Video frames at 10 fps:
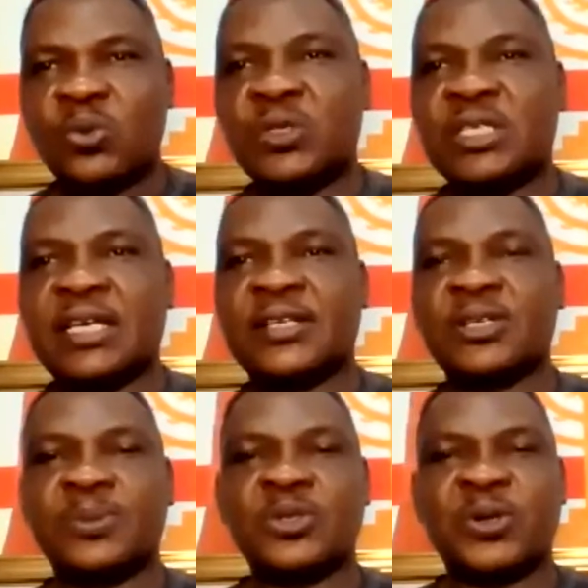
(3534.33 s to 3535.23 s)
We'll take it
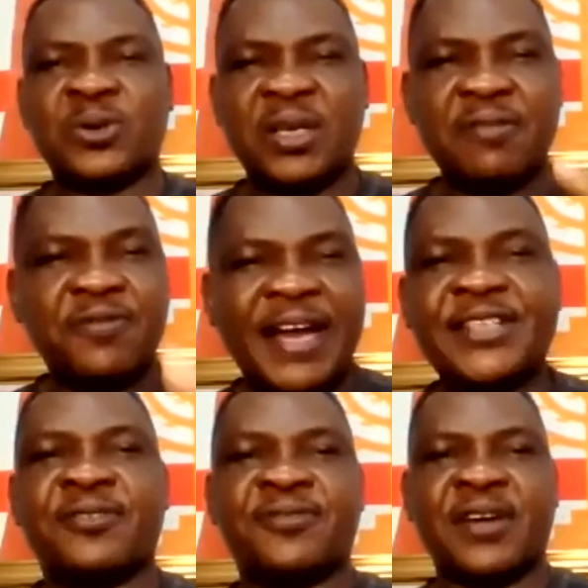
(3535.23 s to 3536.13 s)
up tomorrow.
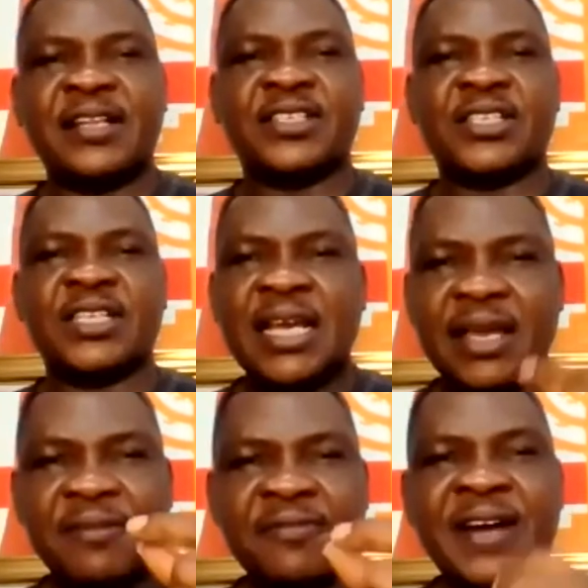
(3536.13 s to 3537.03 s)
Invite your friends,
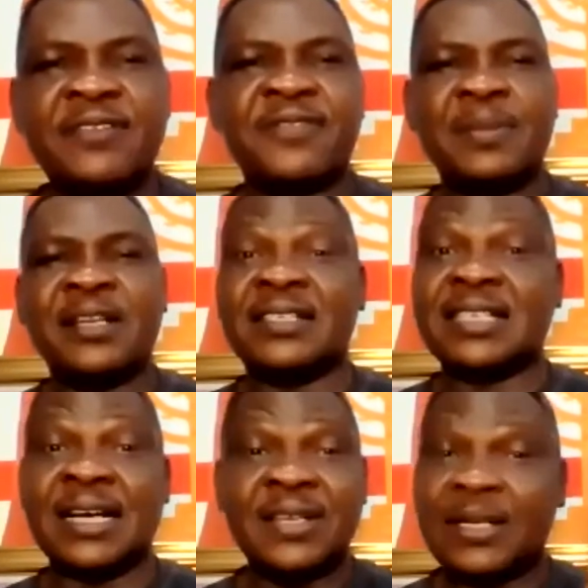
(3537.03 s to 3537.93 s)
invite families,
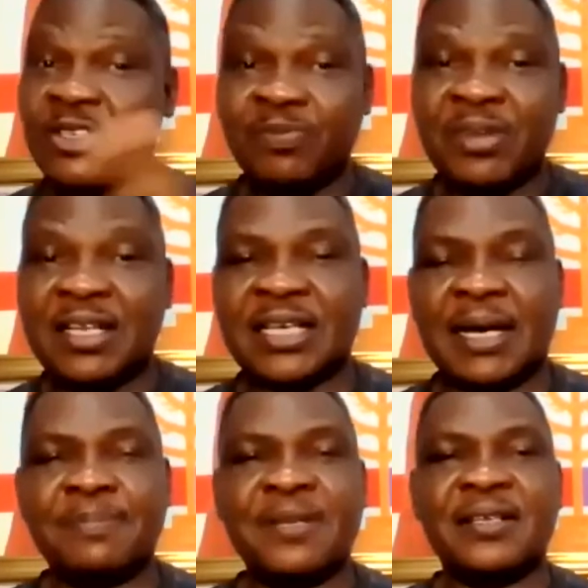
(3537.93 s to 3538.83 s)
tell them something is
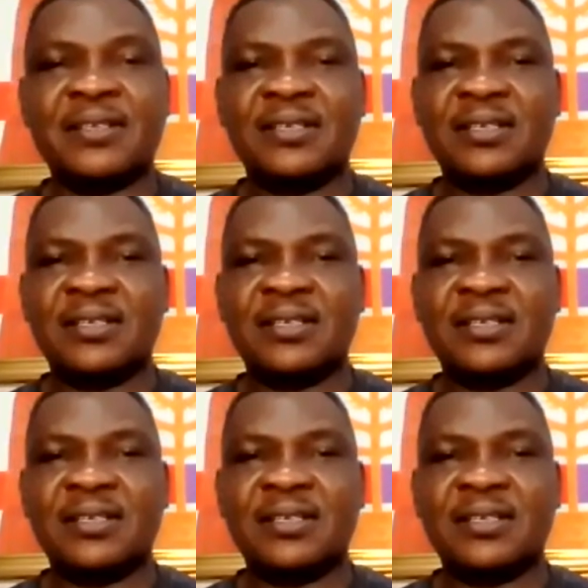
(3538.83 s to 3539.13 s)
happening.